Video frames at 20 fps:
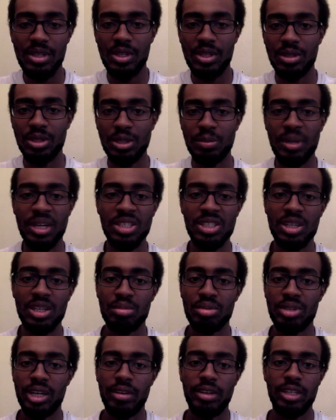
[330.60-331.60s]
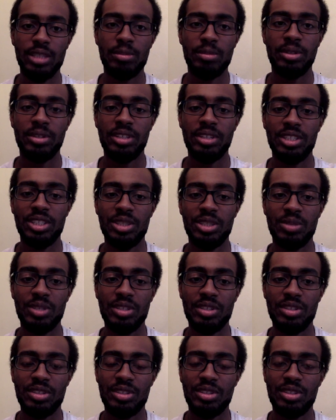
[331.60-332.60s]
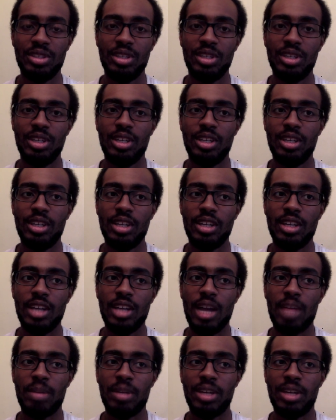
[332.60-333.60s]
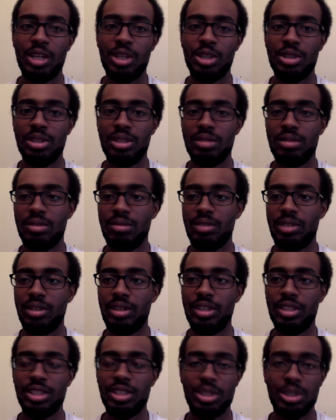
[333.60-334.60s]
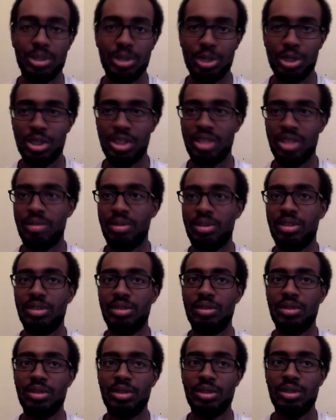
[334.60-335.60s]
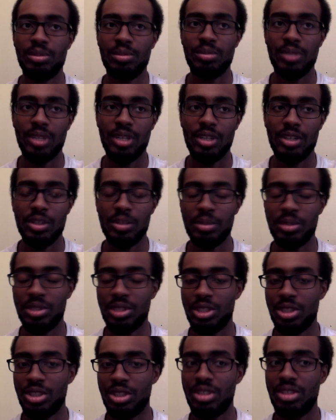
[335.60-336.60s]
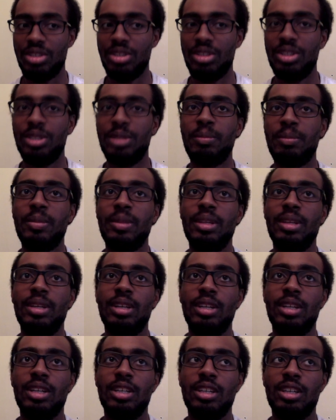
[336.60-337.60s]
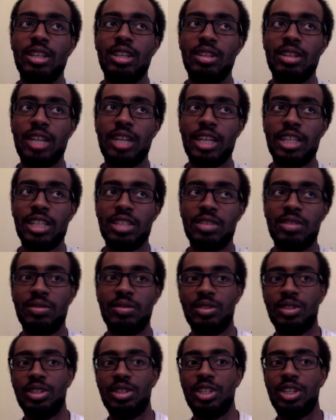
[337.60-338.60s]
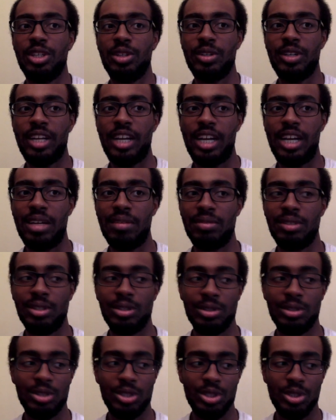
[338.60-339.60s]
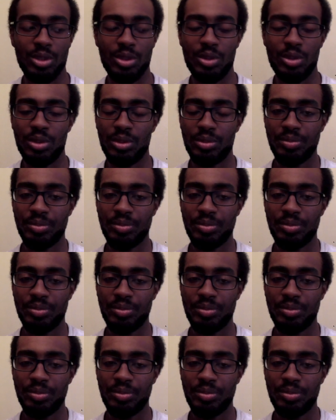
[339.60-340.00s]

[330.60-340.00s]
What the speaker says: just based on prior experience with applications for various internships and other positions in the last year and a half, year or two,